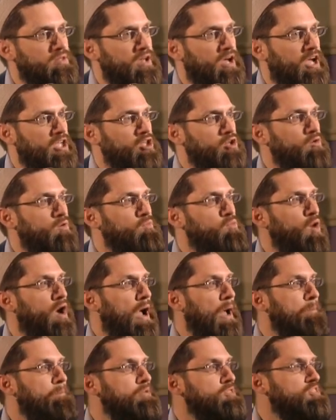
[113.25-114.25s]
And what
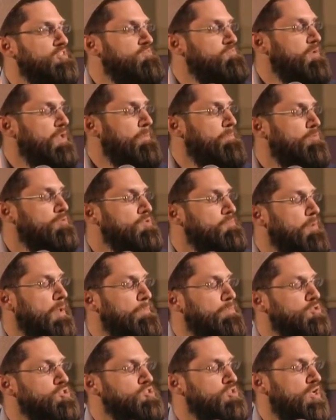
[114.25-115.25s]
happens if
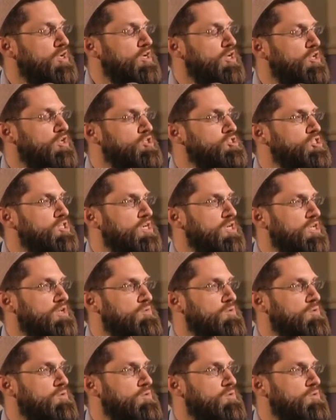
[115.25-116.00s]
people psychologically,